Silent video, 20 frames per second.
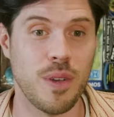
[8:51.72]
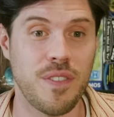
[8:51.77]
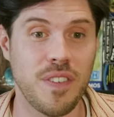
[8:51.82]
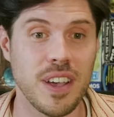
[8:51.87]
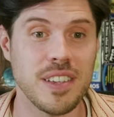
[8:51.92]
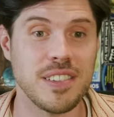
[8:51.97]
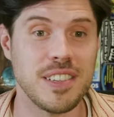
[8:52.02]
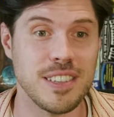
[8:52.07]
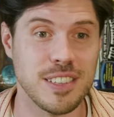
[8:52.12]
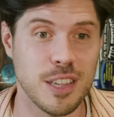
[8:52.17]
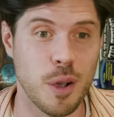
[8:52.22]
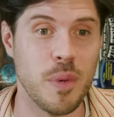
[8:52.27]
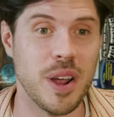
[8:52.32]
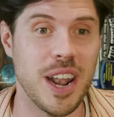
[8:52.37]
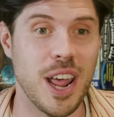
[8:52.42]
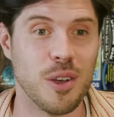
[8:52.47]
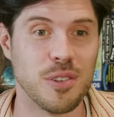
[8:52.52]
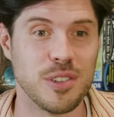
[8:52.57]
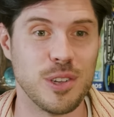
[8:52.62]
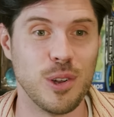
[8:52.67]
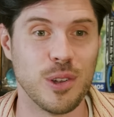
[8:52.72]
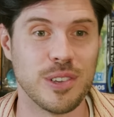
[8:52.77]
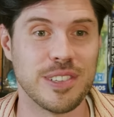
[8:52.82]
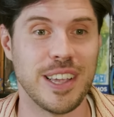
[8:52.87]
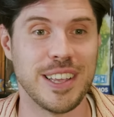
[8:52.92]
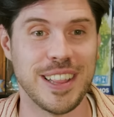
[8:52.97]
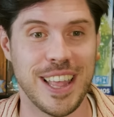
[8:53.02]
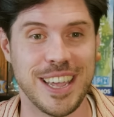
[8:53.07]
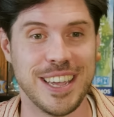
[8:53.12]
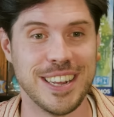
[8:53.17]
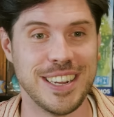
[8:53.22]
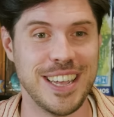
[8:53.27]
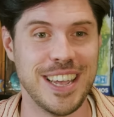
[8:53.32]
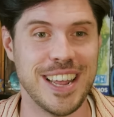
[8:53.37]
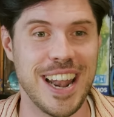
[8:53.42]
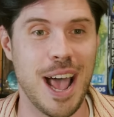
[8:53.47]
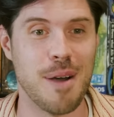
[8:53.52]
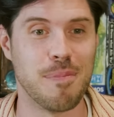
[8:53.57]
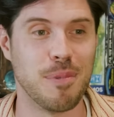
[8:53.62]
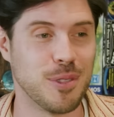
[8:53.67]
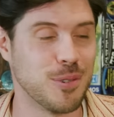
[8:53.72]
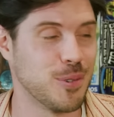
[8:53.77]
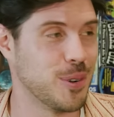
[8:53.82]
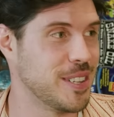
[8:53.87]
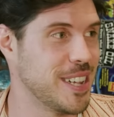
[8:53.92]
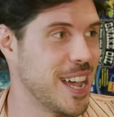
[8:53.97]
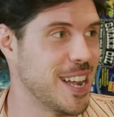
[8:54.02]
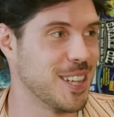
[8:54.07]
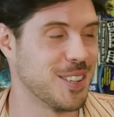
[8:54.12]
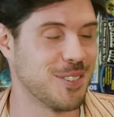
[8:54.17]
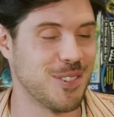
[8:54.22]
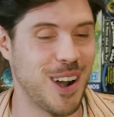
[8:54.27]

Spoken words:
if I see someone else who looks like they could eat an apple through a tennis